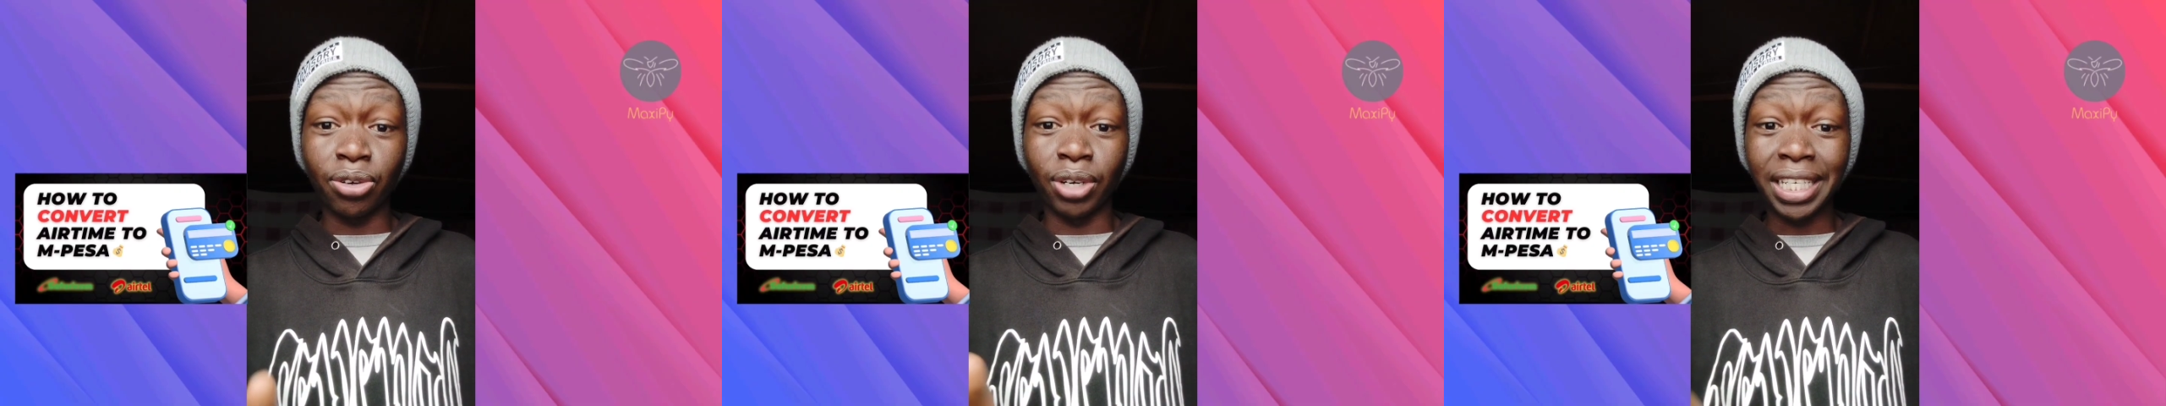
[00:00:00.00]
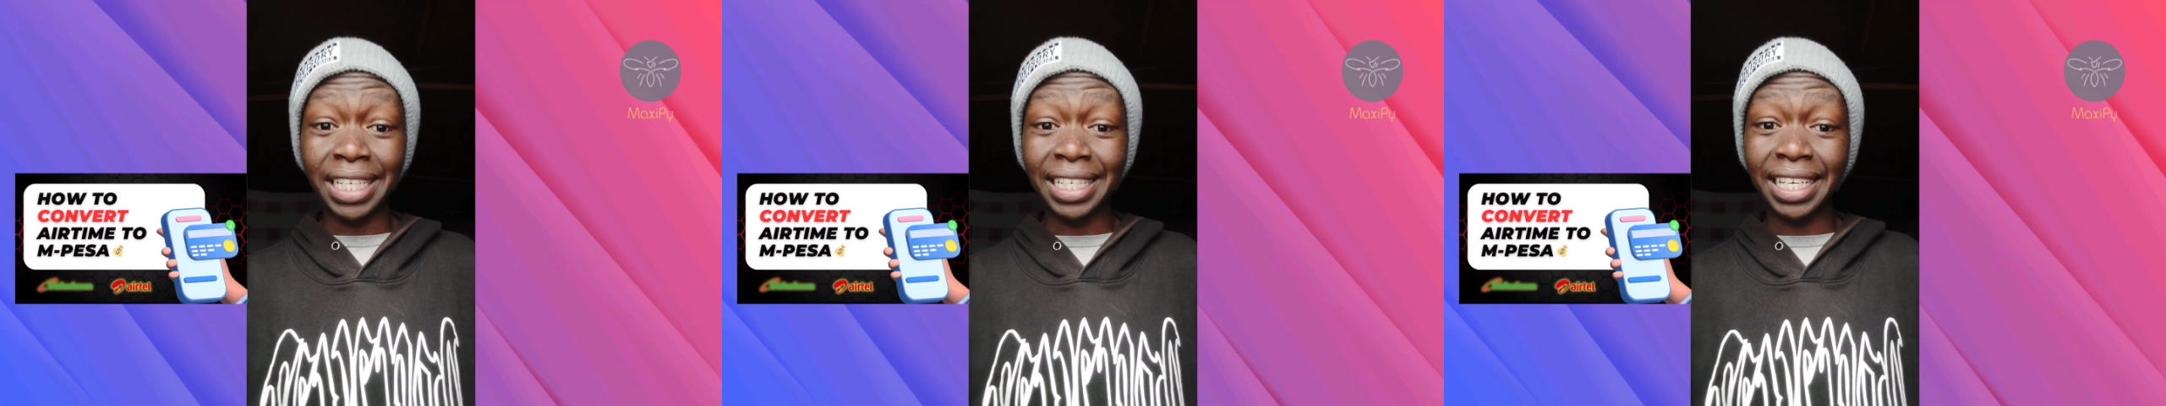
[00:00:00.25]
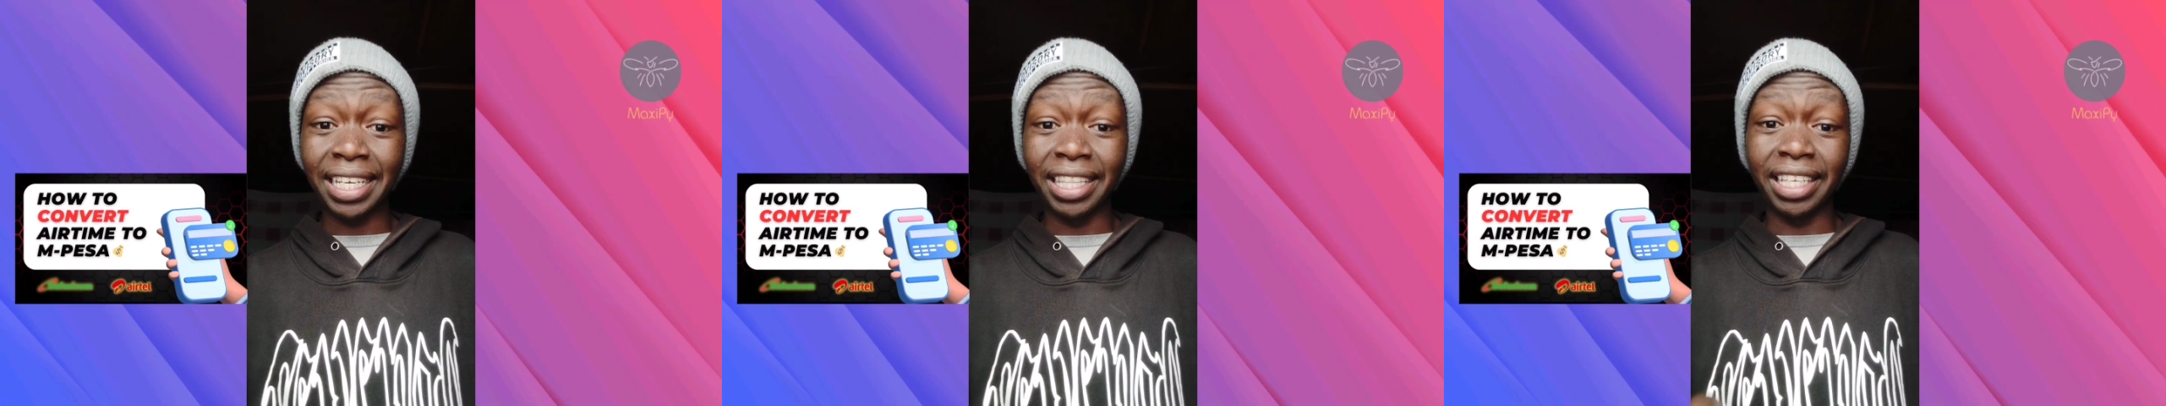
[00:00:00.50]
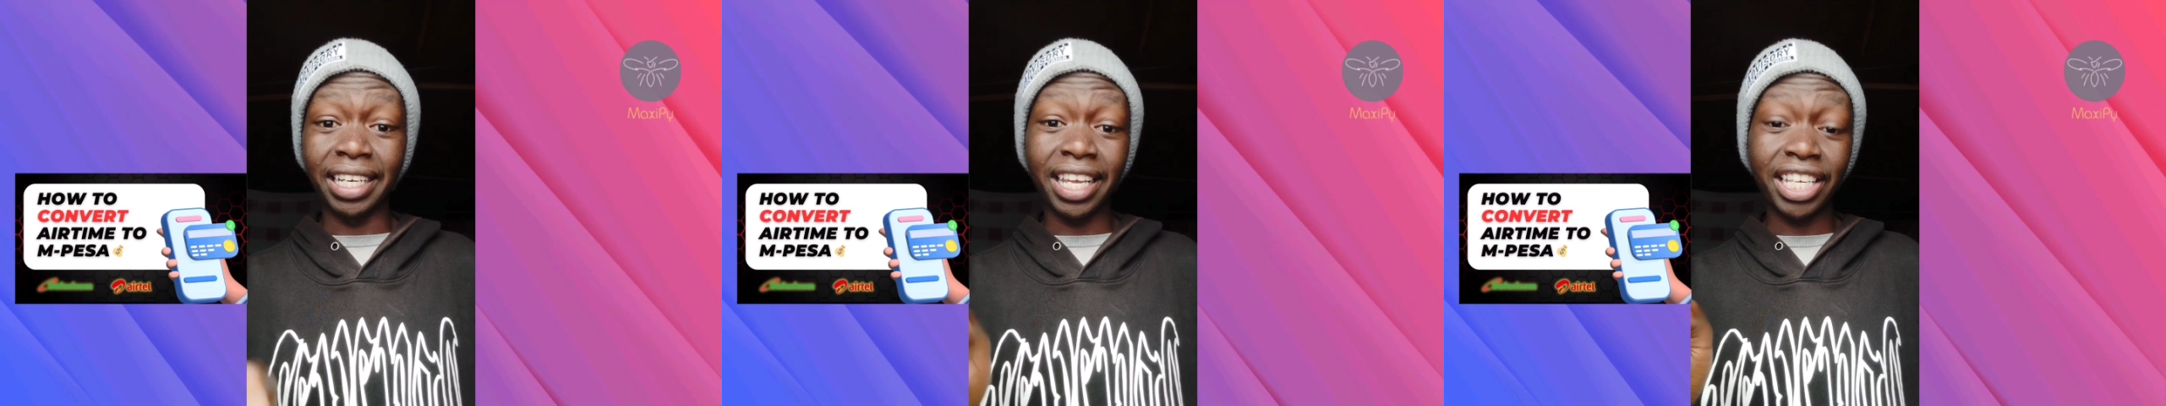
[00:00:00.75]
link in
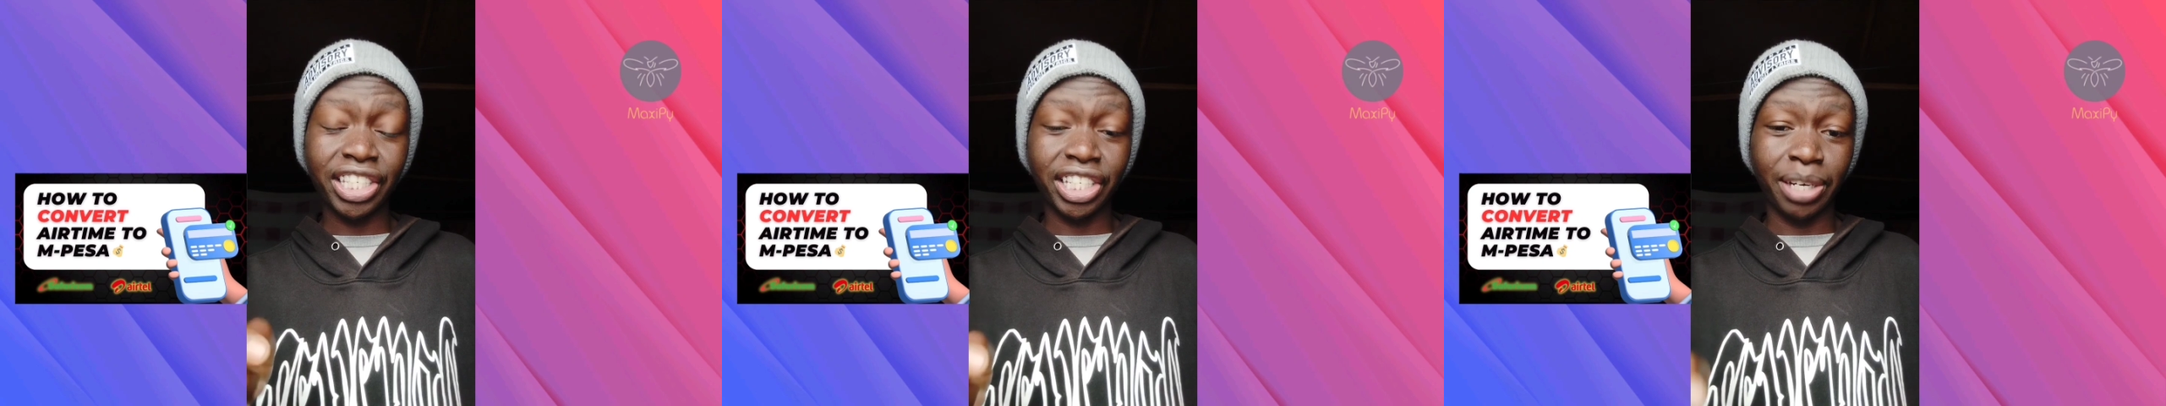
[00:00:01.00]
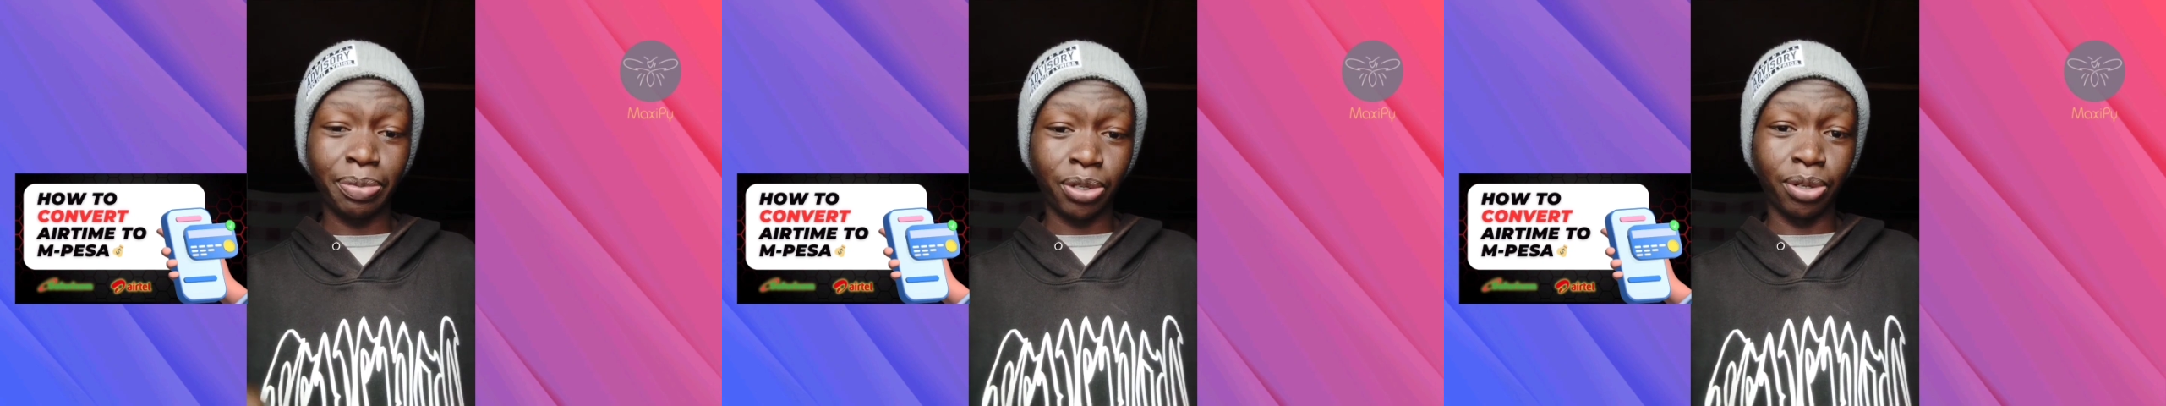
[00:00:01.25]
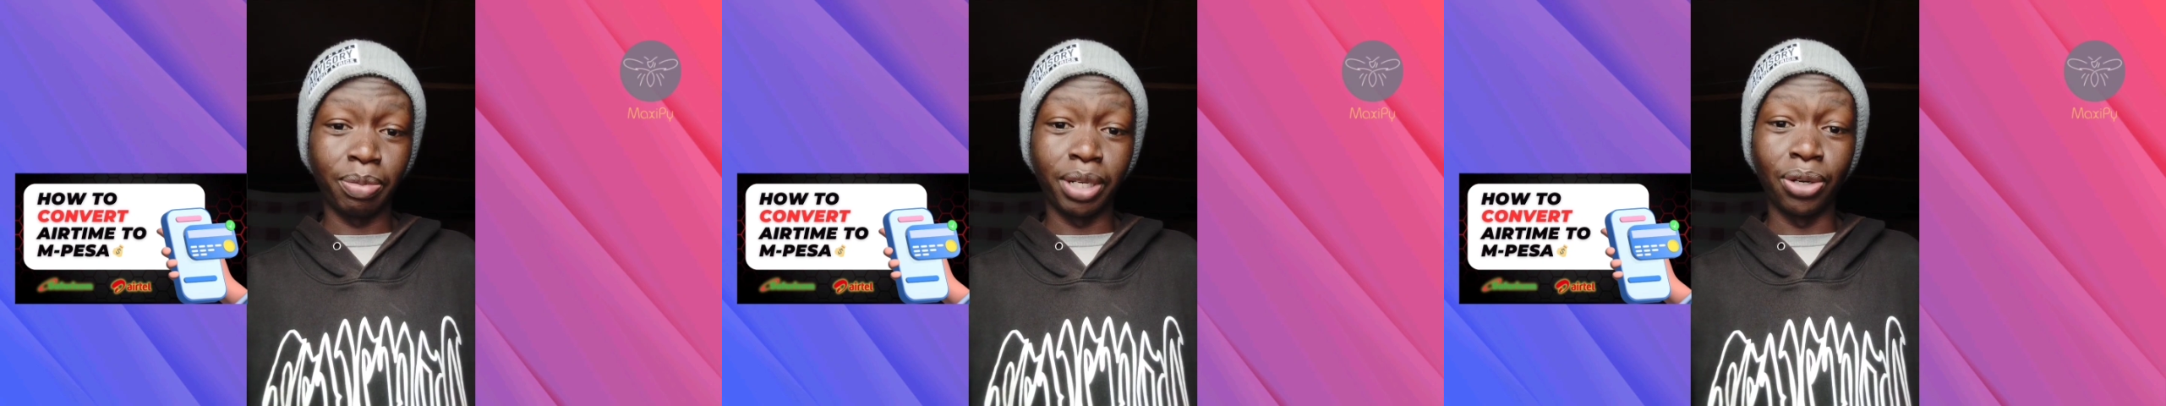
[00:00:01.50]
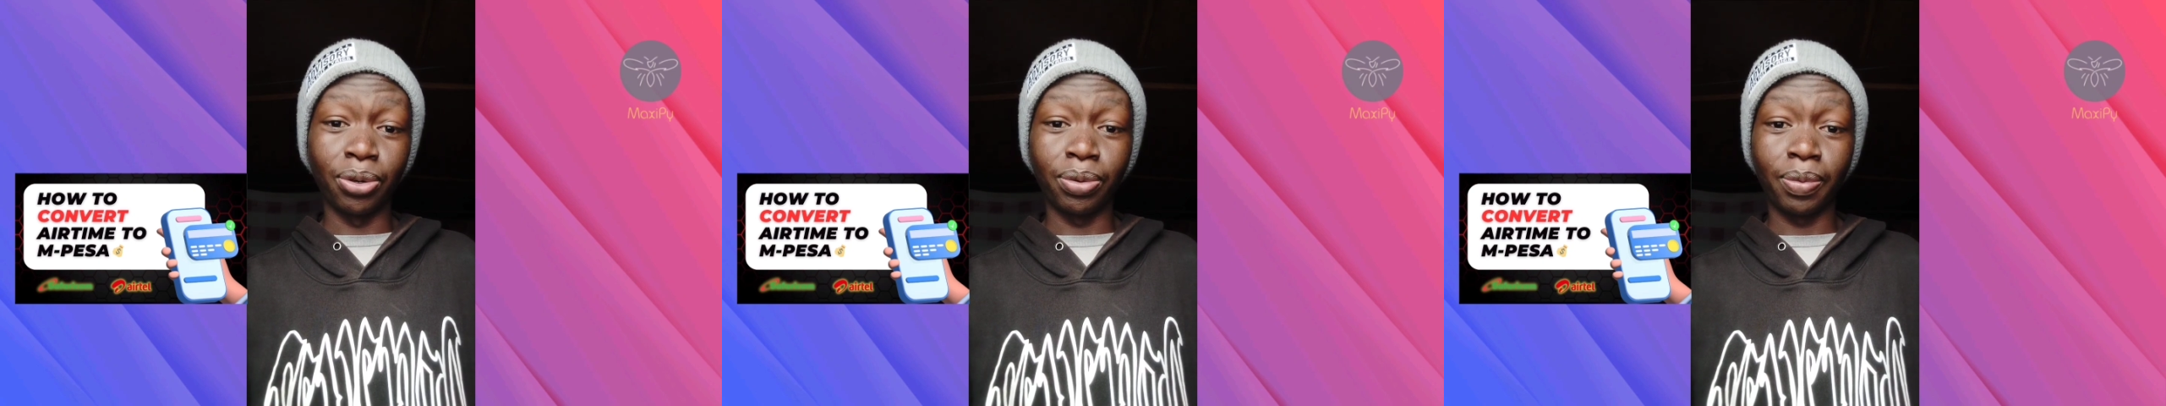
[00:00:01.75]
the description
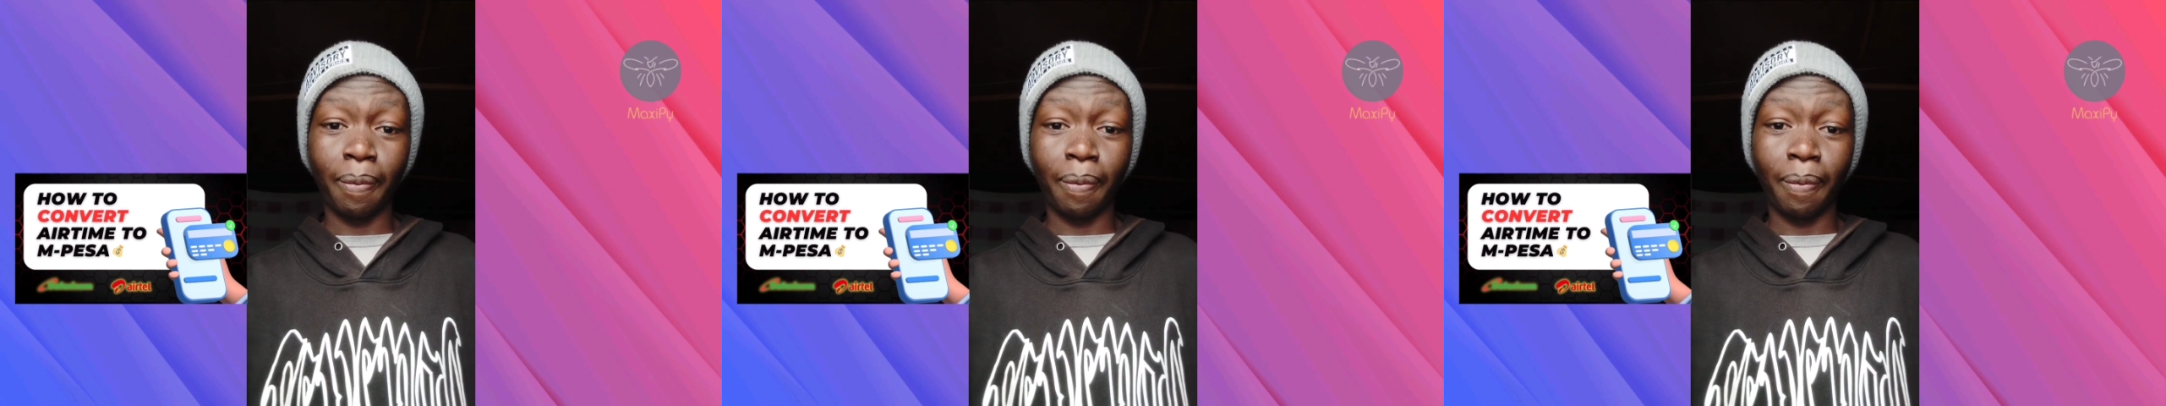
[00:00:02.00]
below.